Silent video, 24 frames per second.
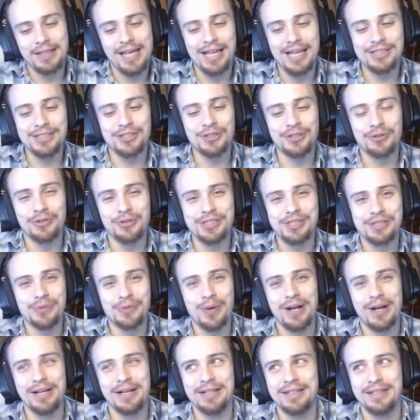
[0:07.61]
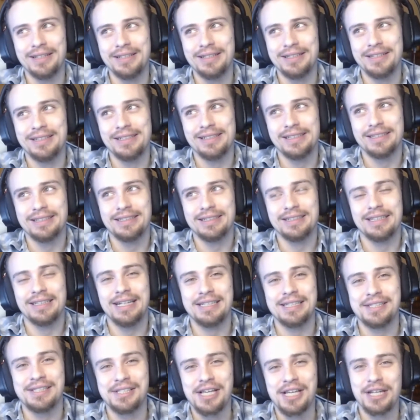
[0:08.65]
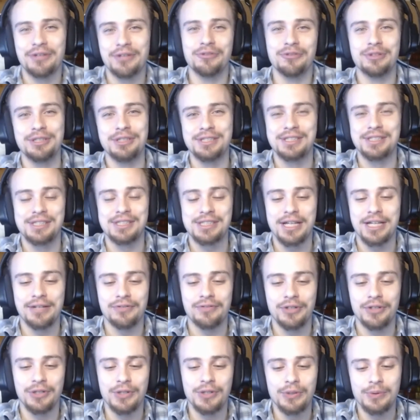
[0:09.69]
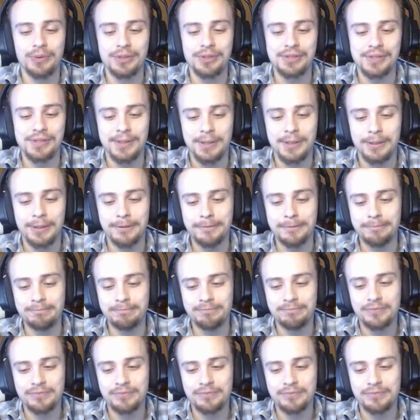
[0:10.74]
Yeah, so the reason why I decided to release this kind of video was I've